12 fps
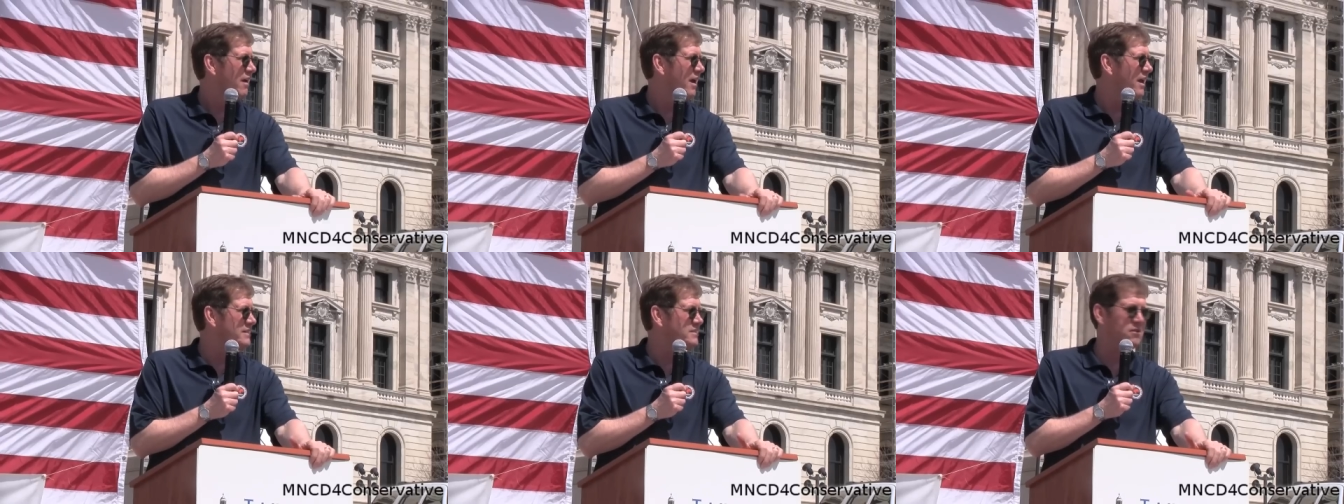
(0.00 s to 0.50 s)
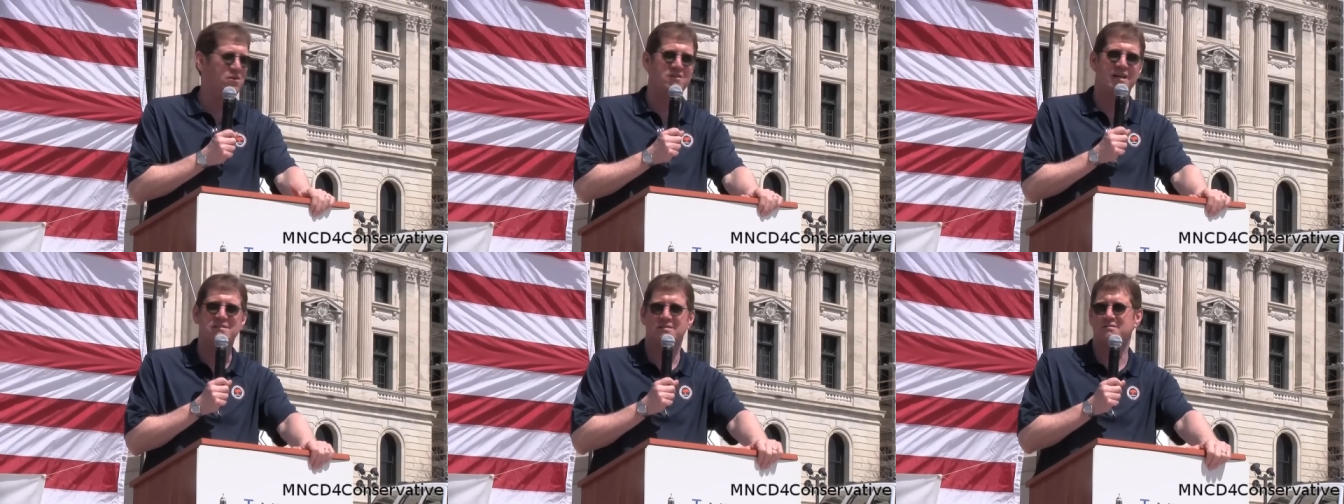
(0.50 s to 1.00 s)
And I said, oh,
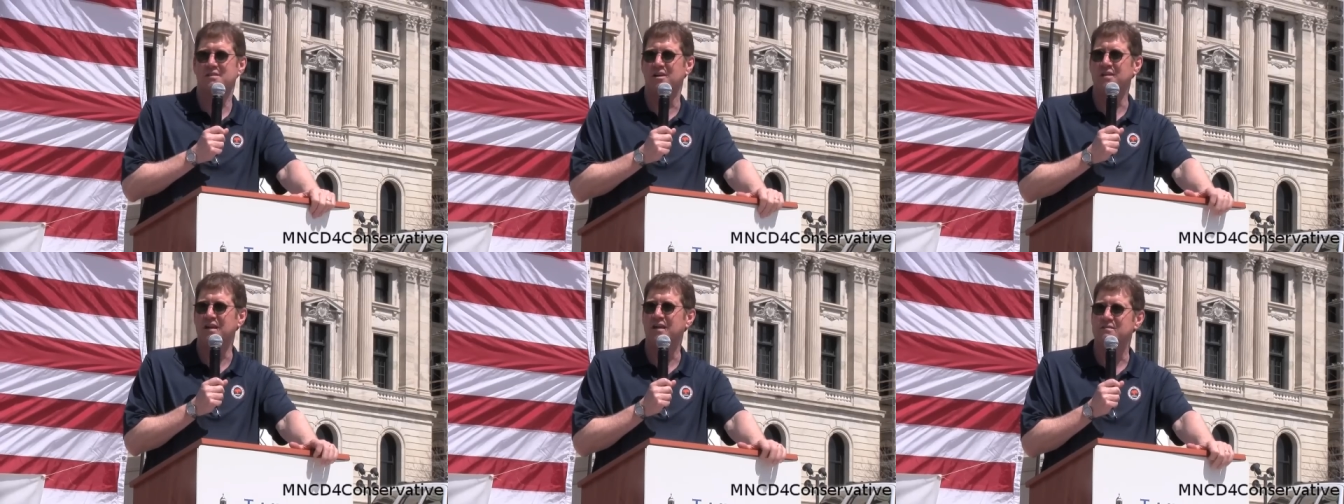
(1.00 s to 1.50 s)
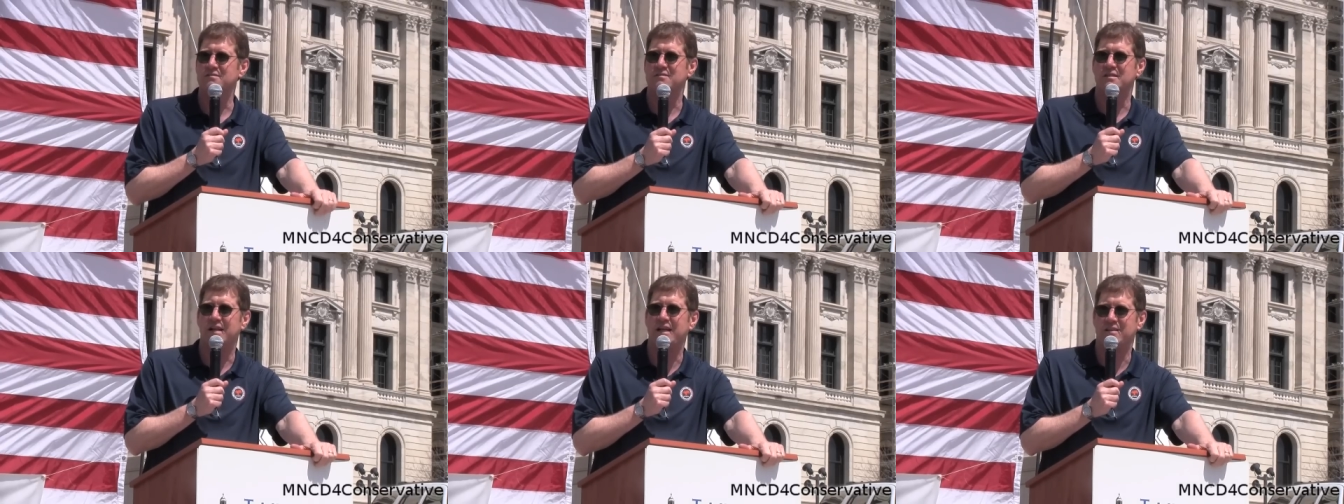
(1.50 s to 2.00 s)
that's good. I'm
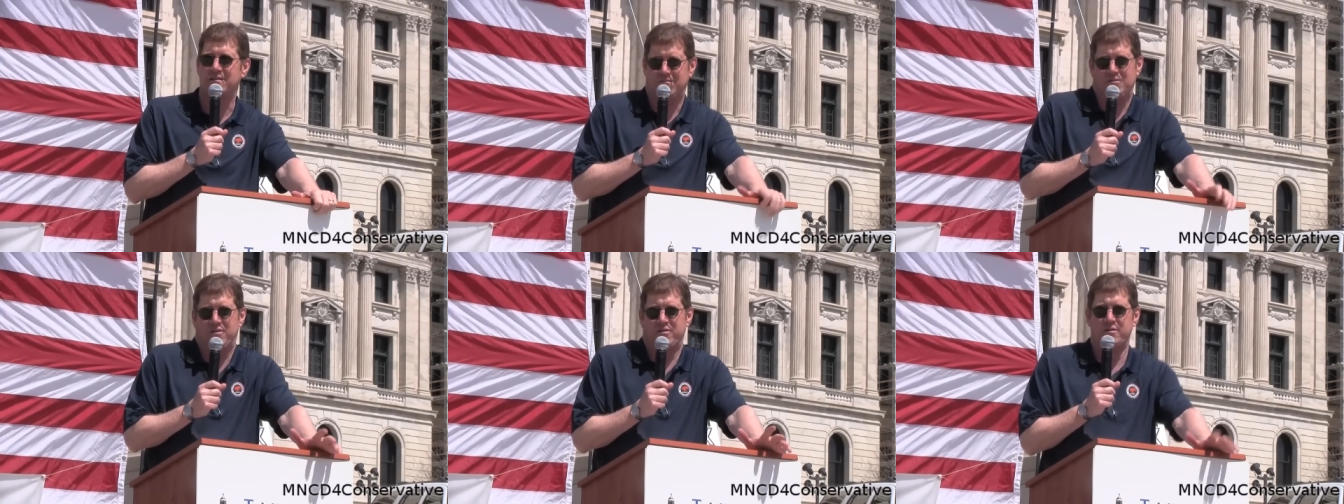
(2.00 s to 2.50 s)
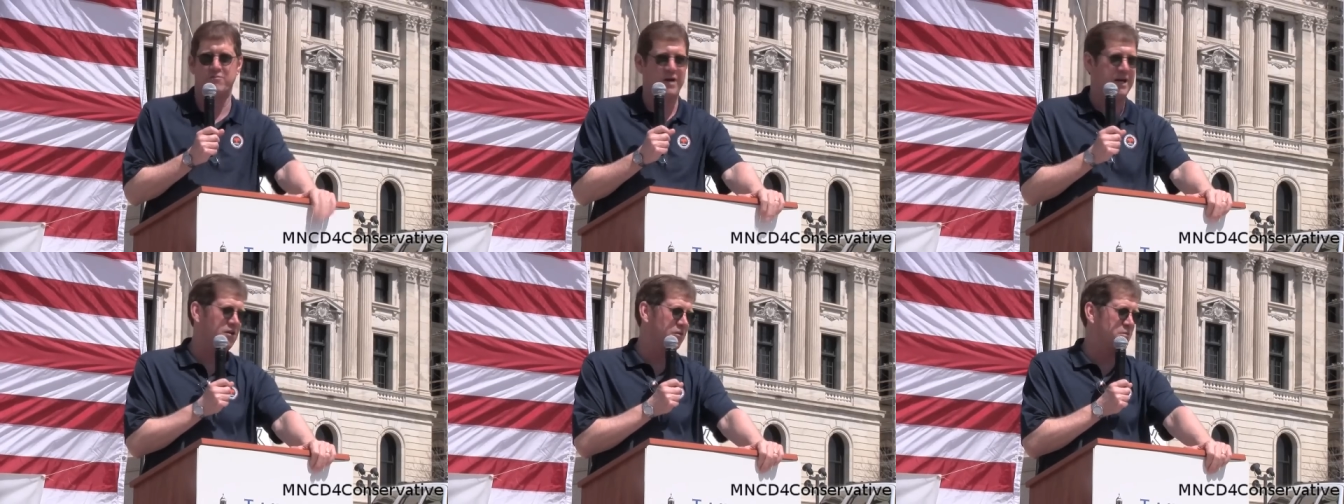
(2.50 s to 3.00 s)
glad you're a
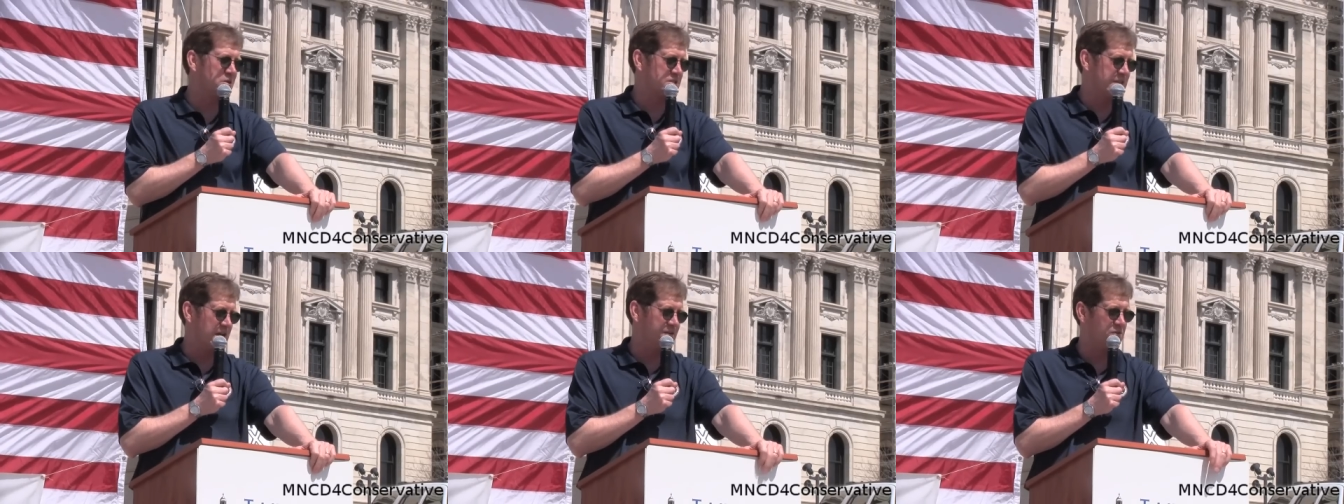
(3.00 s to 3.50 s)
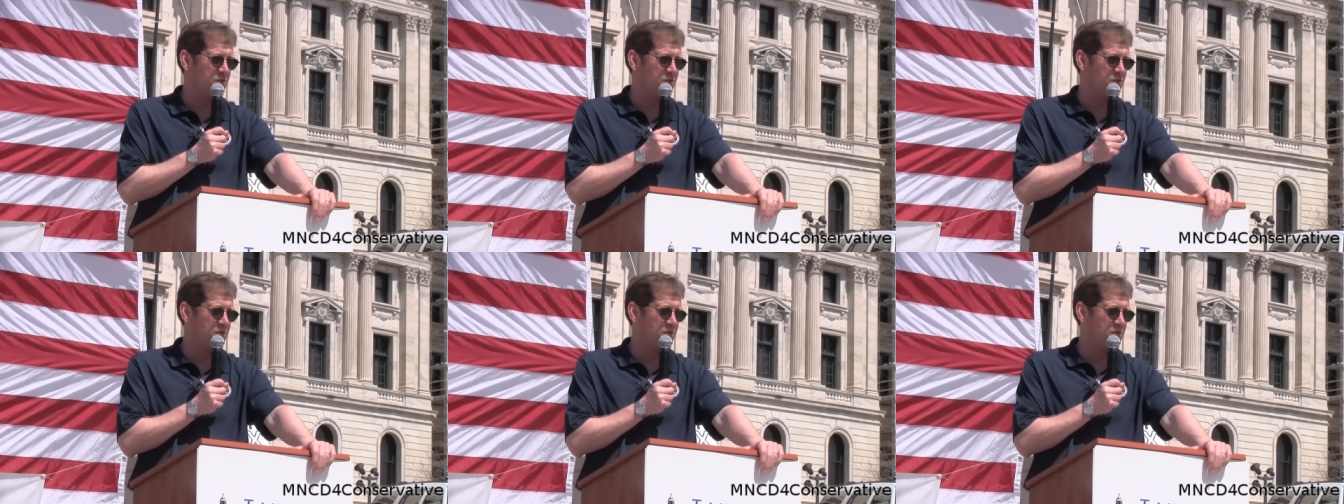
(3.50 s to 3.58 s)
radio personality.